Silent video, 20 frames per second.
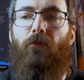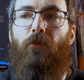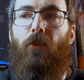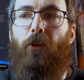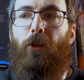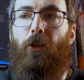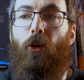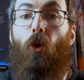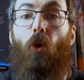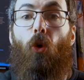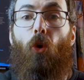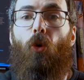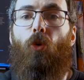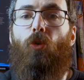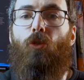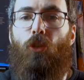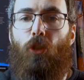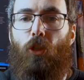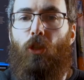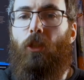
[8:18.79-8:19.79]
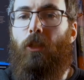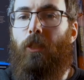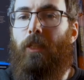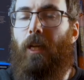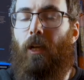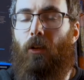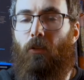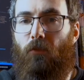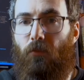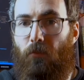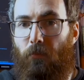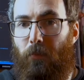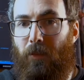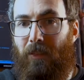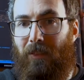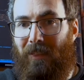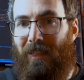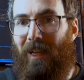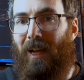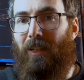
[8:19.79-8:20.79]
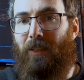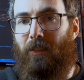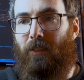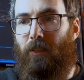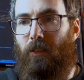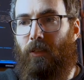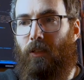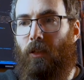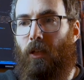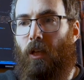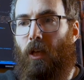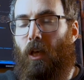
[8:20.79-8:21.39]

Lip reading: very old kind of mentality.